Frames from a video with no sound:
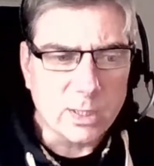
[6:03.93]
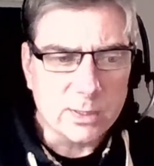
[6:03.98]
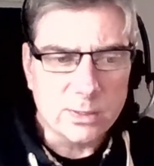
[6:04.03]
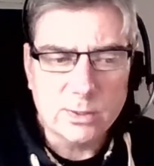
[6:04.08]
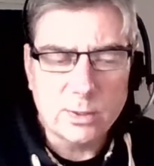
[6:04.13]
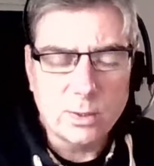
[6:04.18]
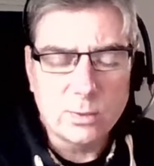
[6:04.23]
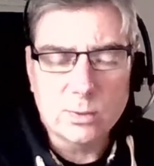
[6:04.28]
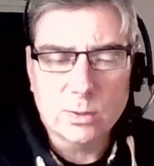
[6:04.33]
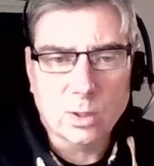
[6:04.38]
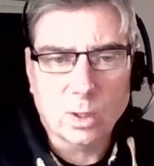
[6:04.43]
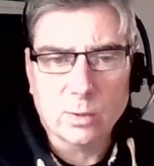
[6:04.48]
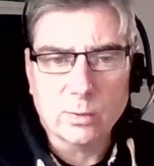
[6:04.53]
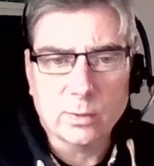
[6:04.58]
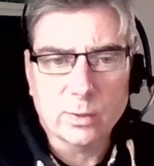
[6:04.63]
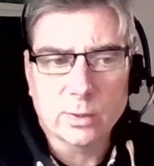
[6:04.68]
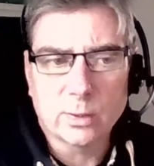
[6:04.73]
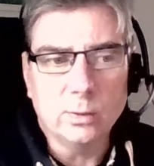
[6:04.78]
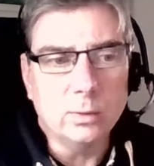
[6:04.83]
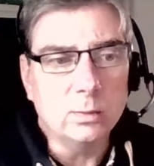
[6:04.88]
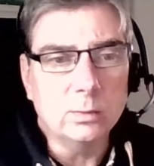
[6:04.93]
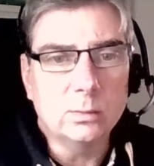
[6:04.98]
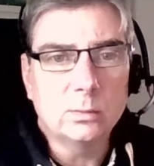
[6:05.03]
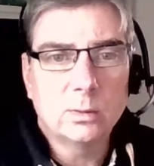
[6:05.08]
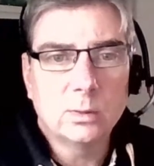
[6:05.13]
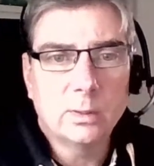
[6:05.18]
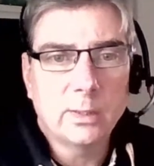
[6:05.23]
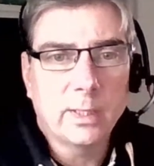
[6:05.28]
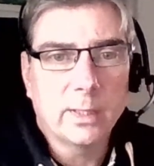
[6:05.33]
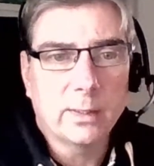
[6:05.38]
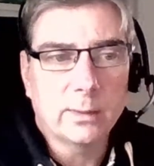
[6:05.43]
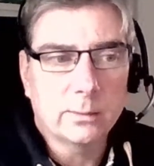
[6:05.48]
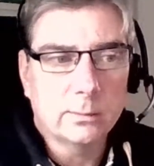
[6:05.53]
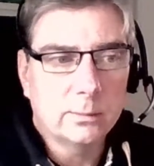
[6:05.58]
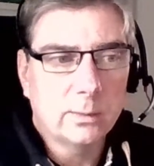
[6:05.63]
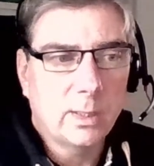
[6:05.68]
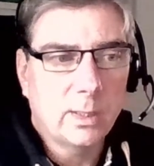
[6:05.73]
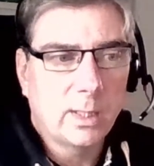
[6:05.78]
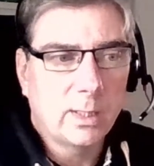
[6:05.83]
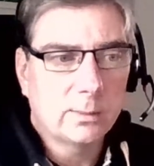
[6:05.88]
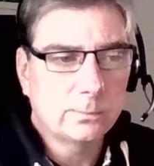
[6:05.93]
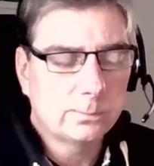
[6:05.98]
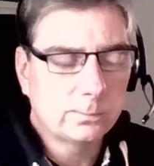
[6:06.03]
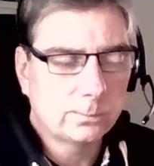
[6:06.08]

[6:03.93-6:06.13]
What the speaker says: use an oracle. You